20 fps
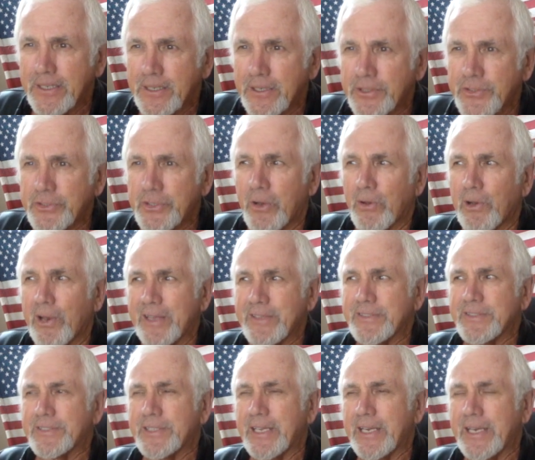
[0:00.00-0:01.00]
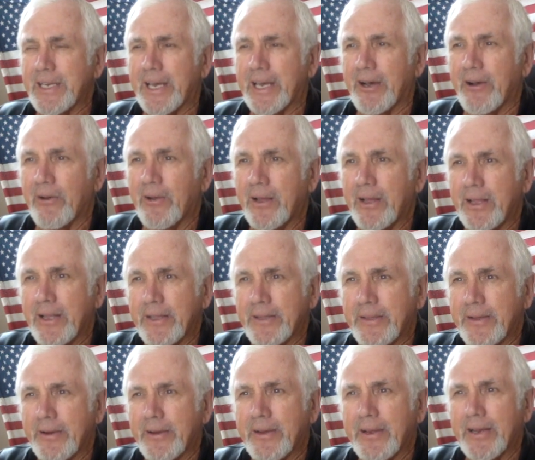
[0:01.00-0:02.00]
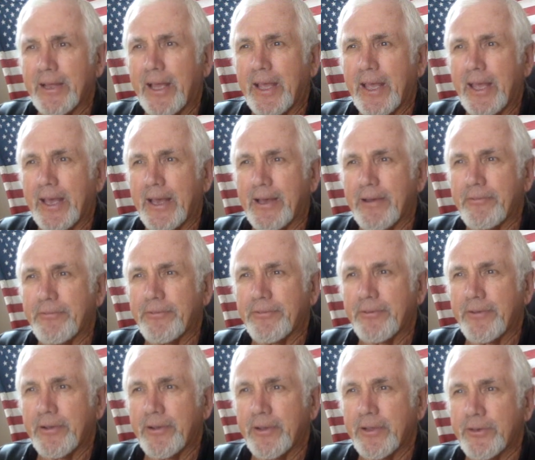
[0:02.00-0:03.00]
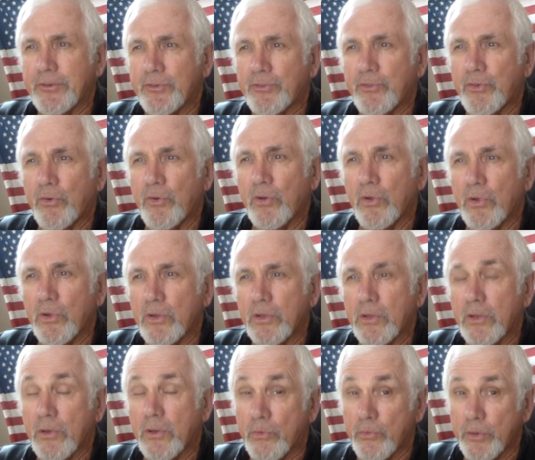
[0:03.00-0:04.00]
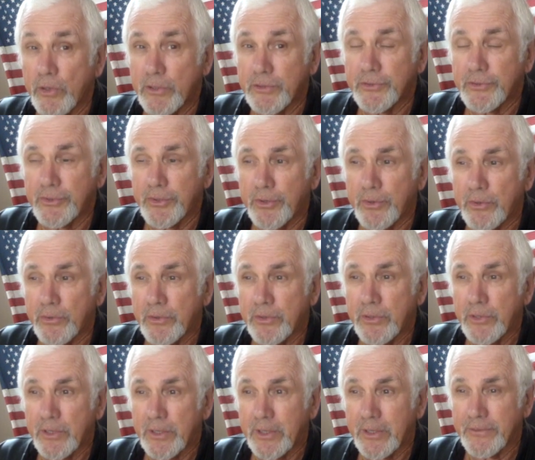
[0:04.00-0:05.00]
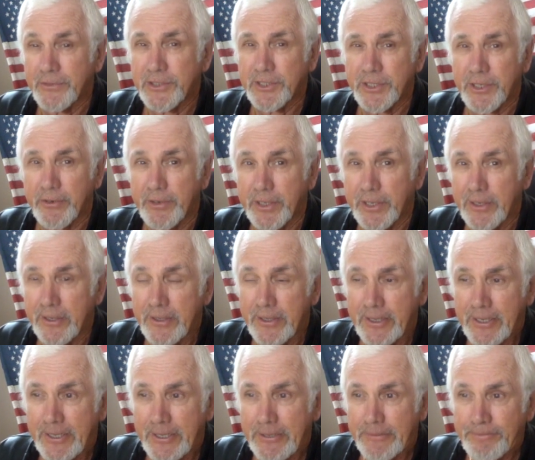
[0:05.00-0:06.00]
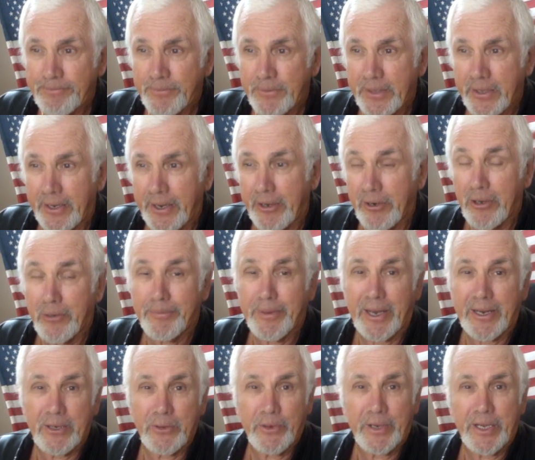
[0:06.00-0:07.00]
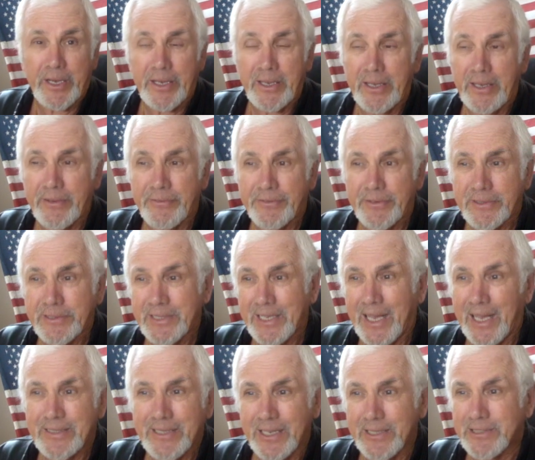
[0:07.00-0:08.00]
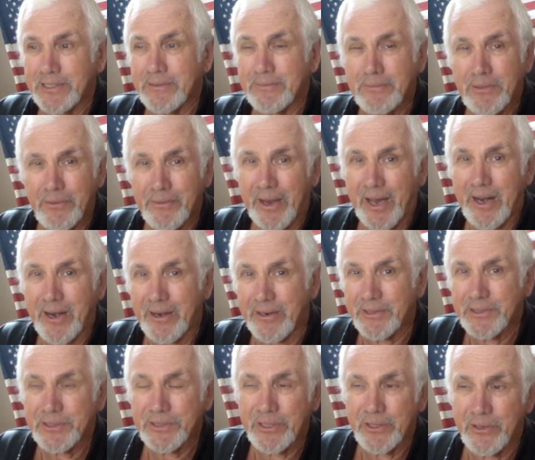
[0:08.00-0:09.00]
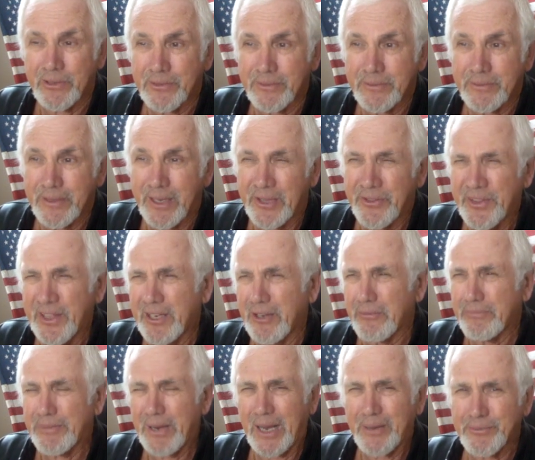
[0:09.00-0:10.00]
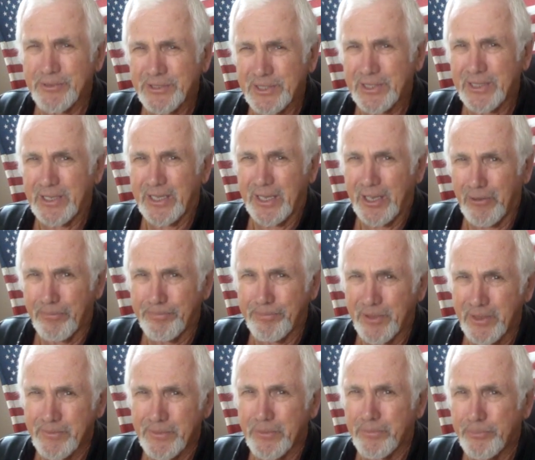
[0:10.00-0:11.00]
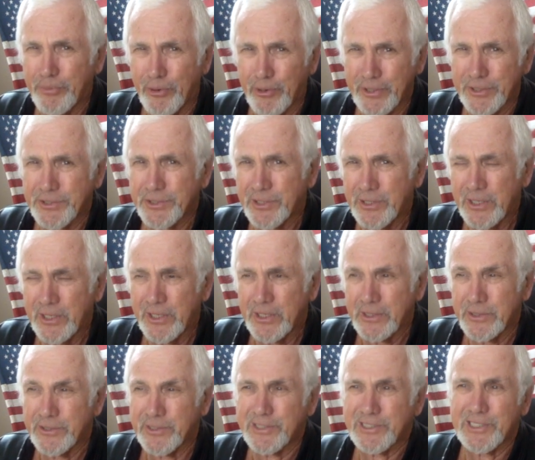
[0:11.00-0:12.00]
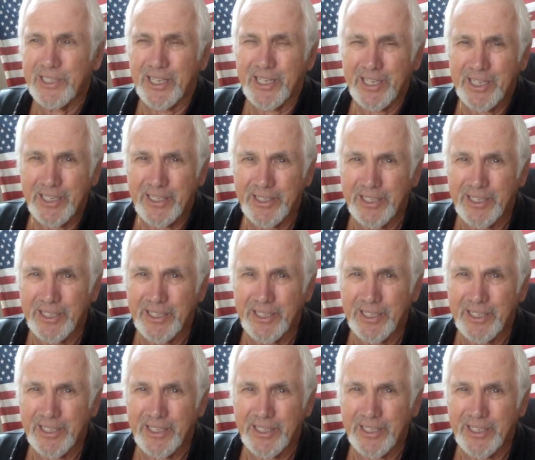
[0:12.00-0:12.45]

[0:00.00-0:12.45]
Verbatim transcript: So let's see now. They're going to have control real soon of Syria. And oh, by the way, if Assad doesn't move out of there soon, I think Obama's going to help give him a push, just like he